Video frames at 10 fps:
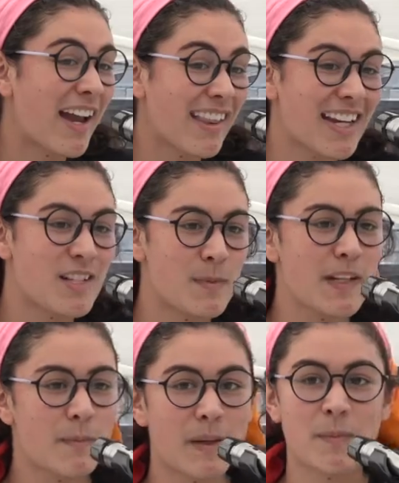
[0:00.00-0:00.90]
I like to be
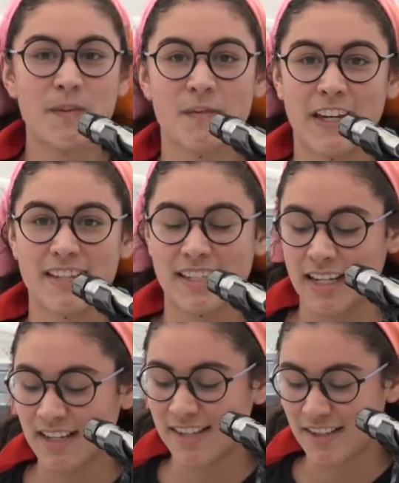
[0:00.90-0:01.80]
in people's
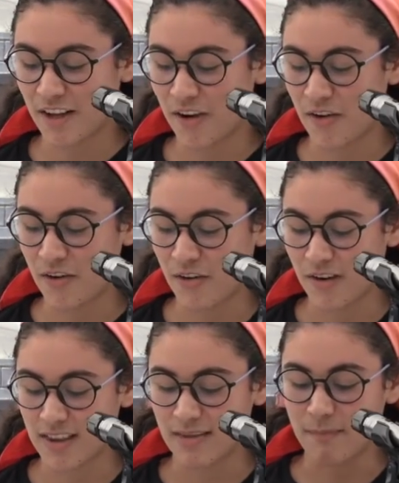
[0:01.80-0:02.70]
faces.
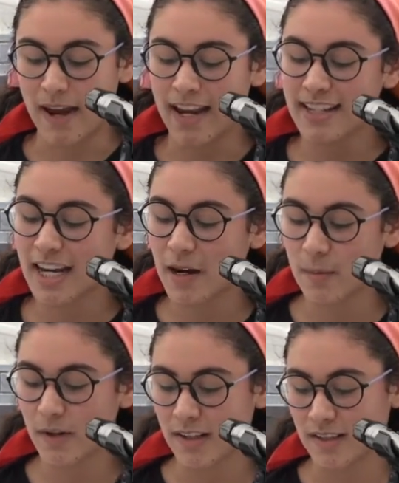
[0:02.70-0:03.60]
So my entire
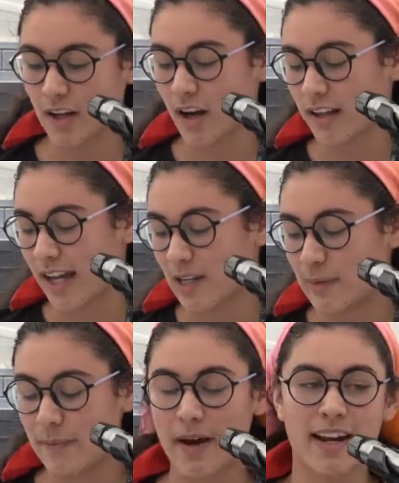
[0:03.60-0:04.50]
book is called I Could
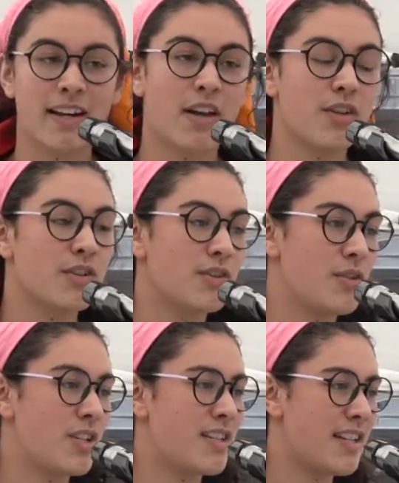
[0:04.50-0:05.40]
Be a Body and Other
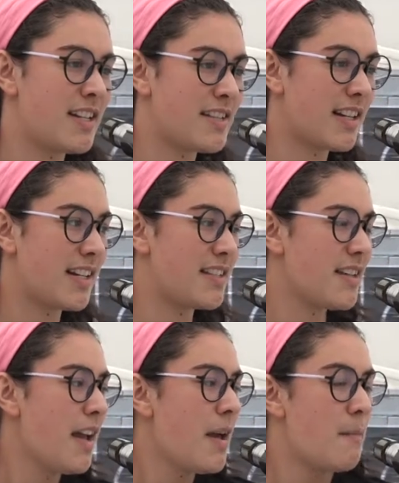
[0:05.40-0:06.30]
Delusions, and it studies
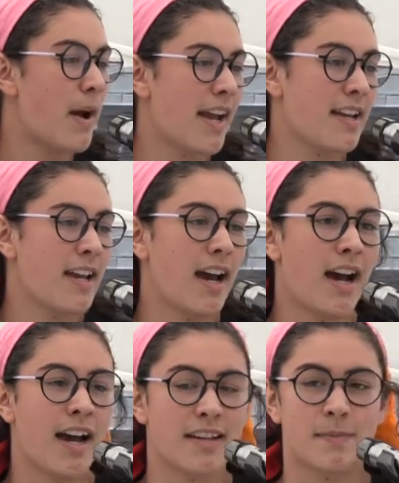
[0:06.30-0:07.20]
my
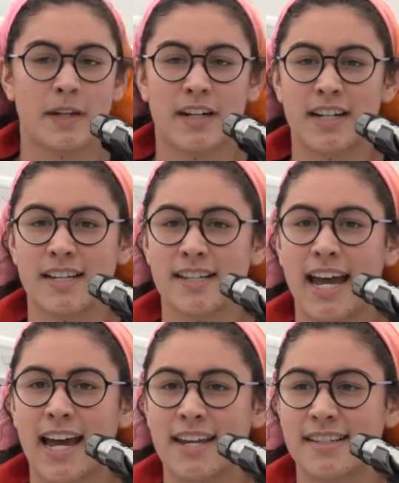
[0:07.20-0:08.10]
uh, experience
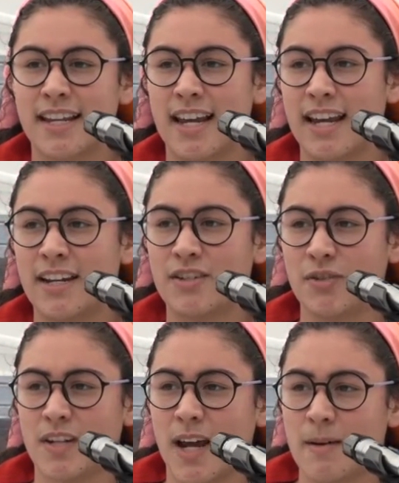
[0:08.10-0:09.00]
as a
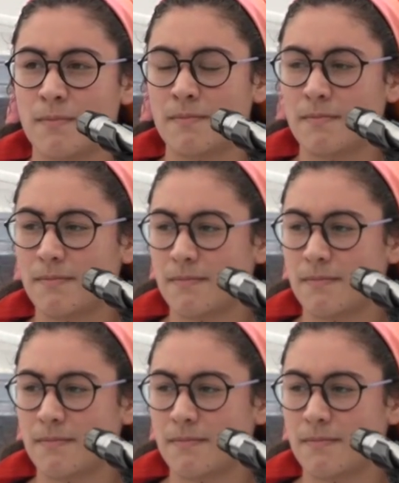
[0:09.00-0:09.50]
two time